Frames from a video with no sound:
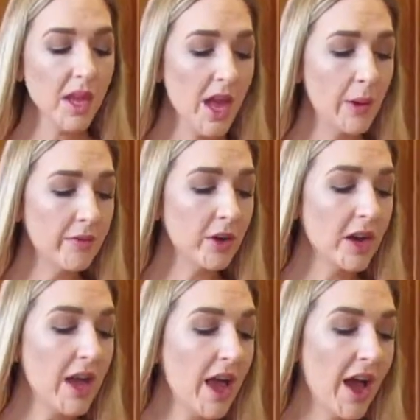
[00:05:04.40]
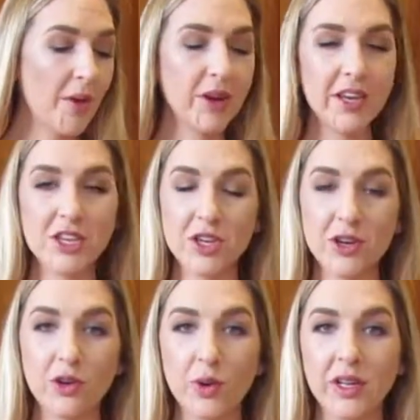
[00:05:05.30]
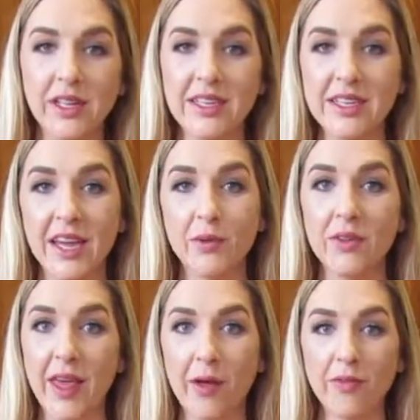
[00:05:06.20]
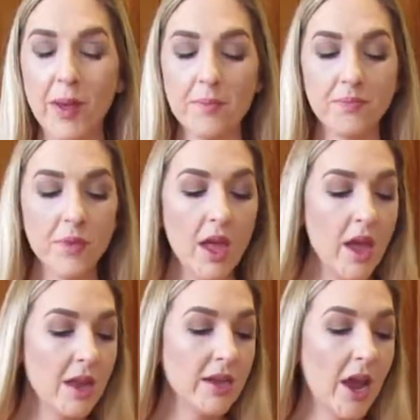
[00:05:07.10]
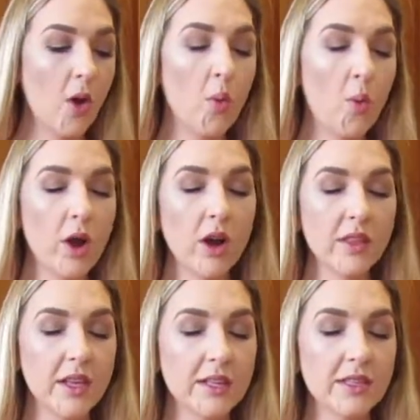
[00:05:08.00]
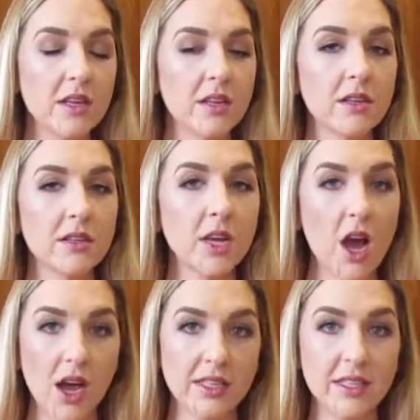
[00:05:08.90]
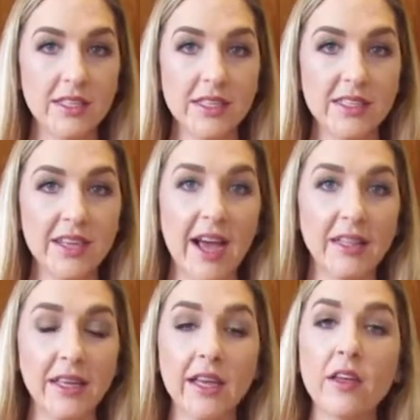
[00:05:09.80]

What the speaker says: However, I wanted to show you quickly today without them. Now, what are these toxins exactly?